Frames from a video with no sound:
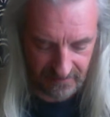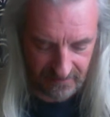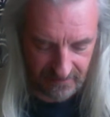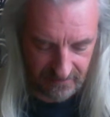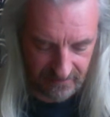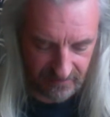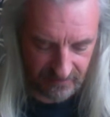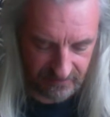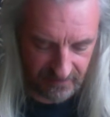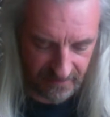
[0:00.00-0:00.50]

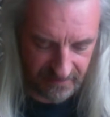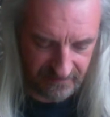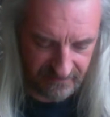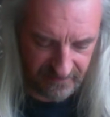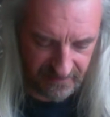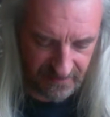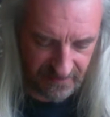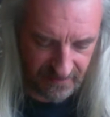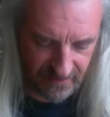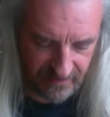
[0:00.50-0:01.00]
The rain
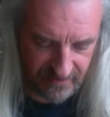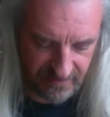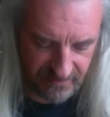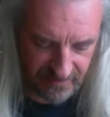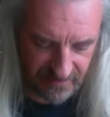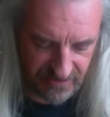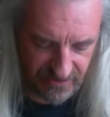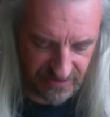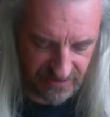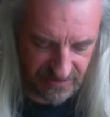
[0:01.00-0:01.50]
videos are
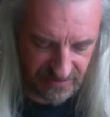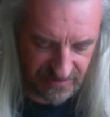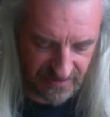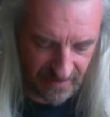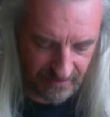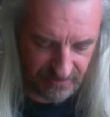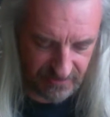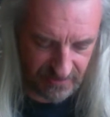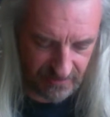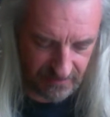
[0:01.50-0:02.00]

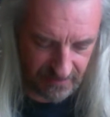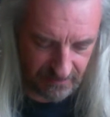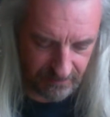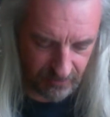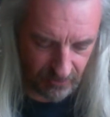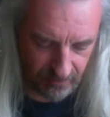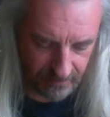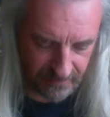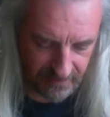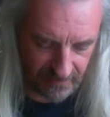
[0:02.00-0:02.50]
exceptionally
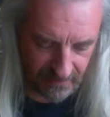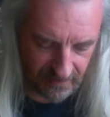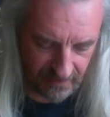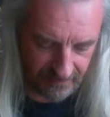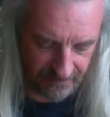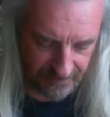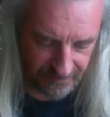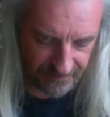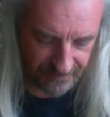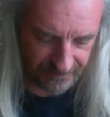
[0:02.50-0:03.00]
popular
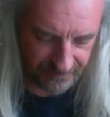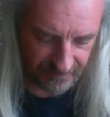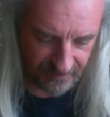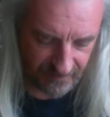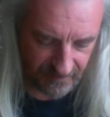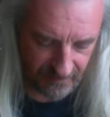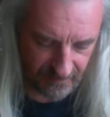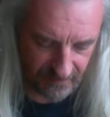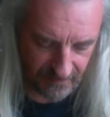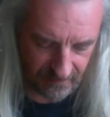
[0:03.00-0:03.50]

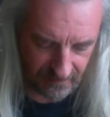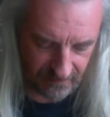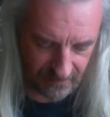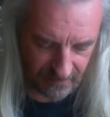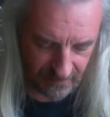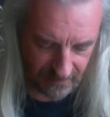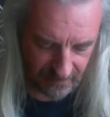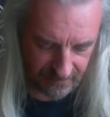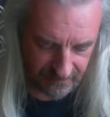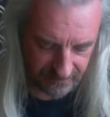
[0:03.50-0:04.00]

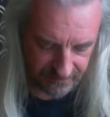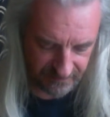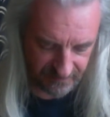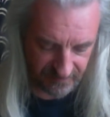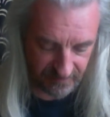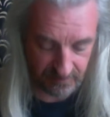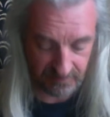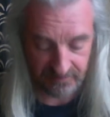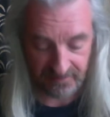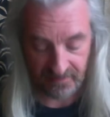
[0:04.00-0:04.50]

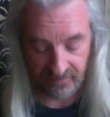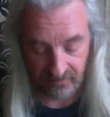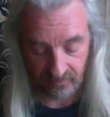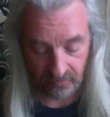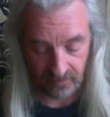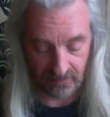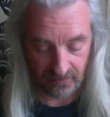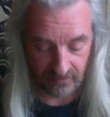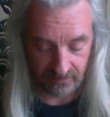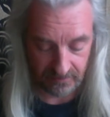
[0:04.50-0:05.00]
from around the
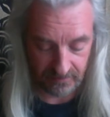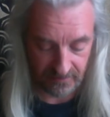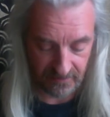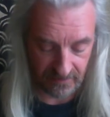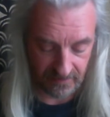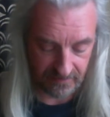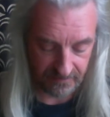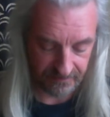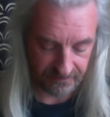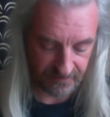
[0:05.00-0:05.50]
world, but
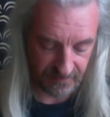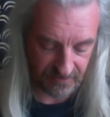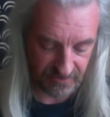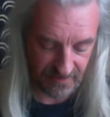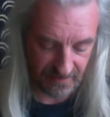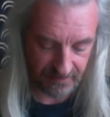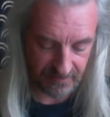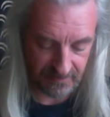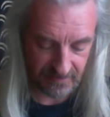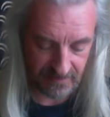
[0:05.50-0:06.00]
the
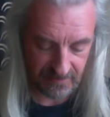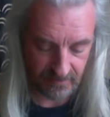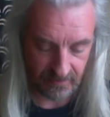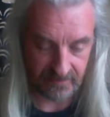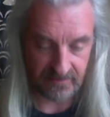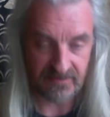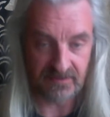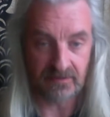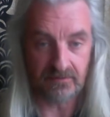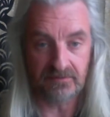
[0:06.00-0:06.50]
Japanese
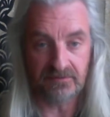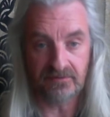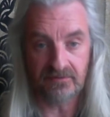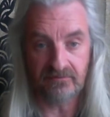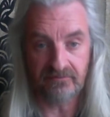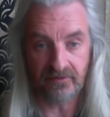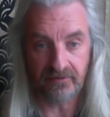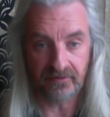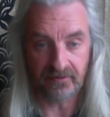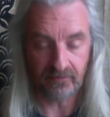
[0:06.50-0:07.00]
ones seem to do
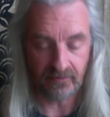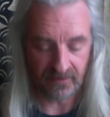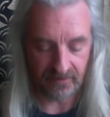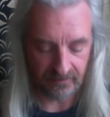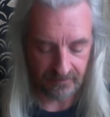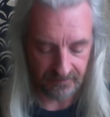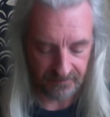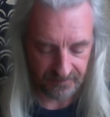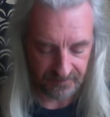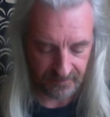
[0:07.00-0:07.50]
very well.
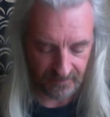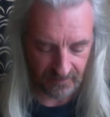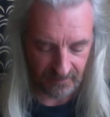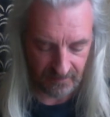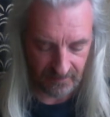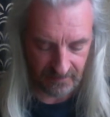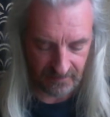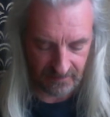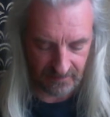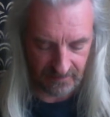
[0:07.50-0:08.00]

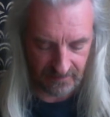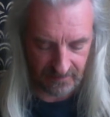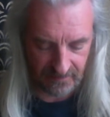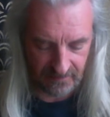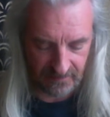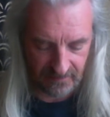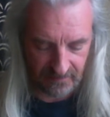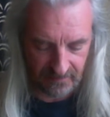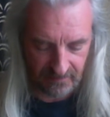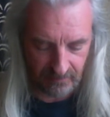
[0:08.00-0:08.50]

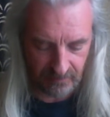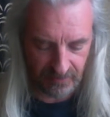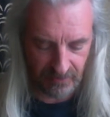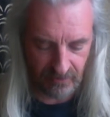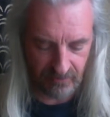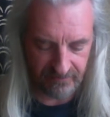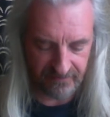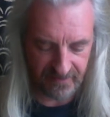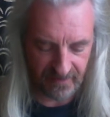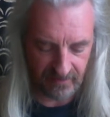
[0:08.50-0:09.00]

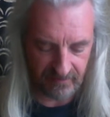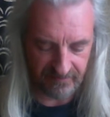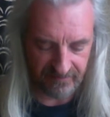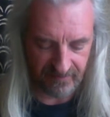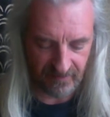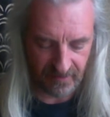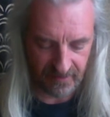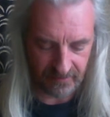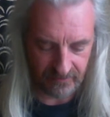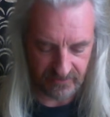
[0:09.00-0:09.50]

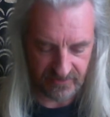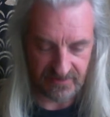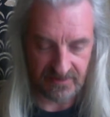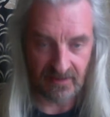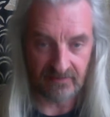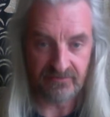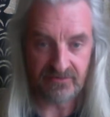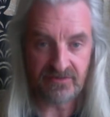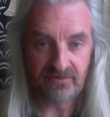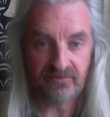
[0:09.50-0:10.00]
Pluviophiles,
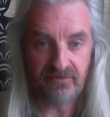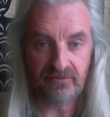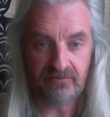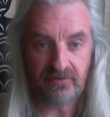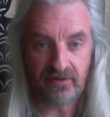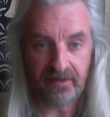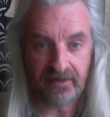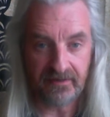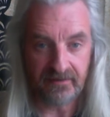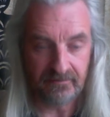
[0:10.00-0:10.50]
lovers of the
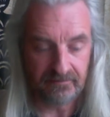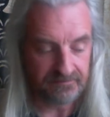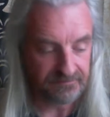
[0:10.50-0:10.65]
rain.